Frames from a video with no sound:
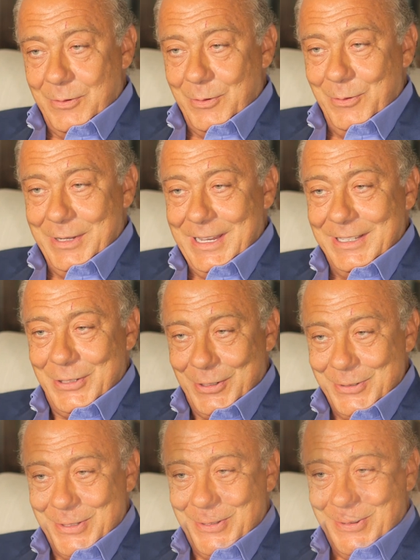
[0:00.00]
they were looking at
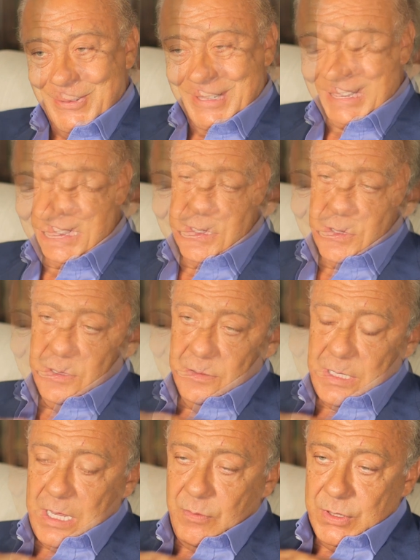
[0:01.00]
Sheryl Stone. This is
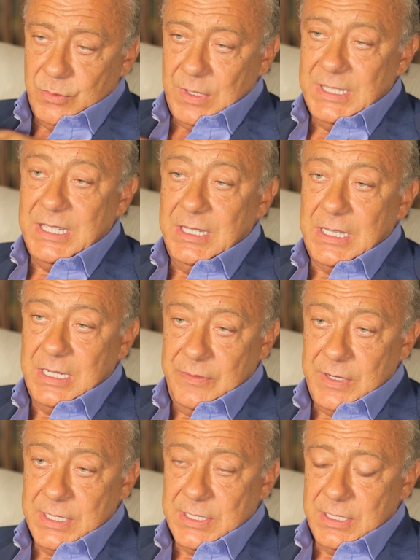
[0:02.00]
our
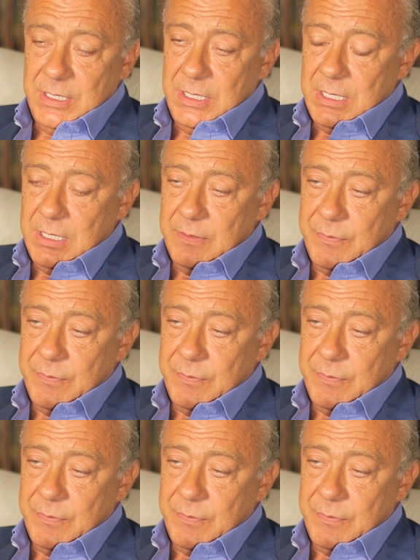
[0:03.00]
20th anniversary.